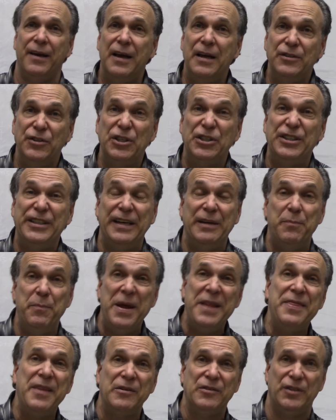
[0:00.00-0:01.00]
Just
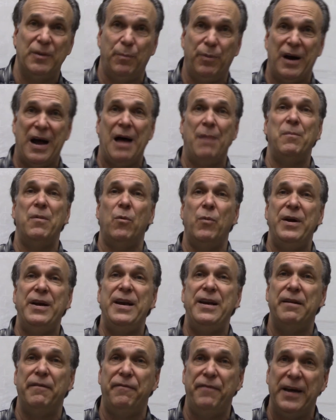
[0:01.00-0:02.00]
admit there's a problem and we
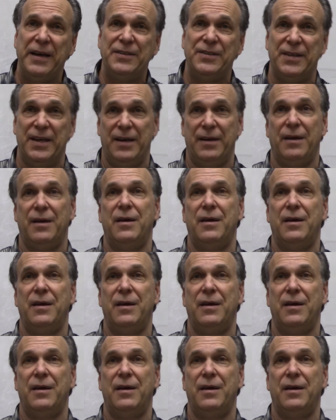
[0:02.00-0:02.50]
need to fix it.